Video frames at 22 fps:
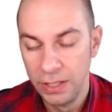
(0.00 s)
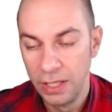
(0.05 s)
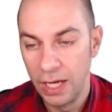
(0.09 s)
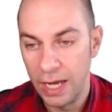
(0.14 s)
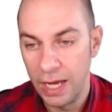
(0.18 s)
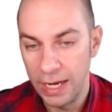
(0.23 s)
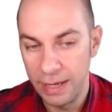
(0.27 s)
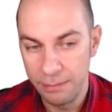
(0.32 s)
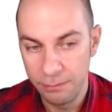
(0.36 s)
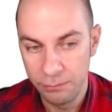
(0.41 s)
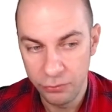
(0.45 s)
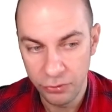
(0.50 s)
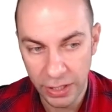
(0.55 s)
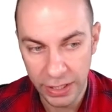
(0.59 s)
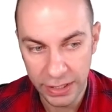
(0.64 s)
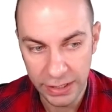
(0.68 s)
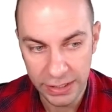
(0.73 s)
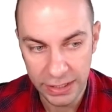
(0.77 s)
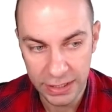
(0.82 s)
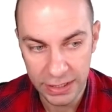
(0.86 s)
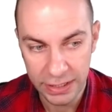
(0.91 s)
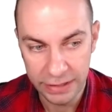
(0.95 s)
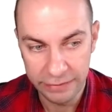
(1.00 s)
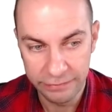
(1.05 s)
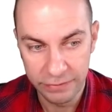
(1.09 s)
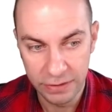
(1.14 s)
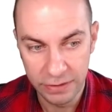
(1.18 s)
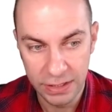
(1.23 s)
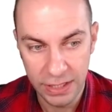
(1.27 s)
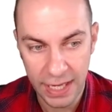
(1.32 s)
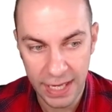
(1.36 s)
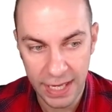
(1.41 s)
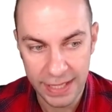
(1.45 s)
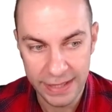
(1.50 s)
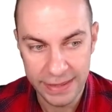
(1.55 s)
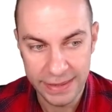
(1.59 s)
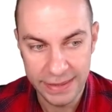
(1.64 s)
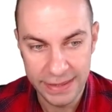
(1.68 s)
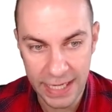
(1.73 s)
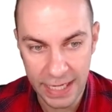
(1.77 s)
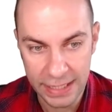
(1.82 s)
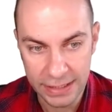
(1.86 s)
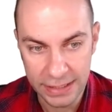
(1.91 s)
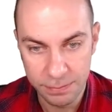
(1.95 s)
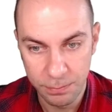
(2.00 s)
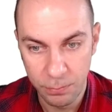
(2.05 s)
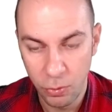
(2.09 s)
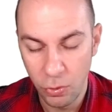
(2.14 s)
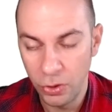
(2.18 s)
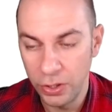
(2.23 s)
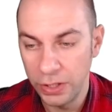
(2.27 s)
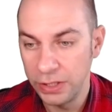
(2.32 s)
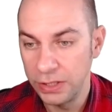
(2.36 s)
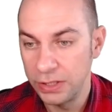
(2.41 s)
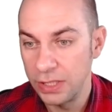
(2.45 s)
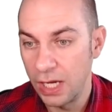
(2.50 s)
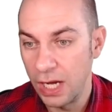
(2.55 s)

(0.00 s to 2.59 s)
I am breaking even. At that point,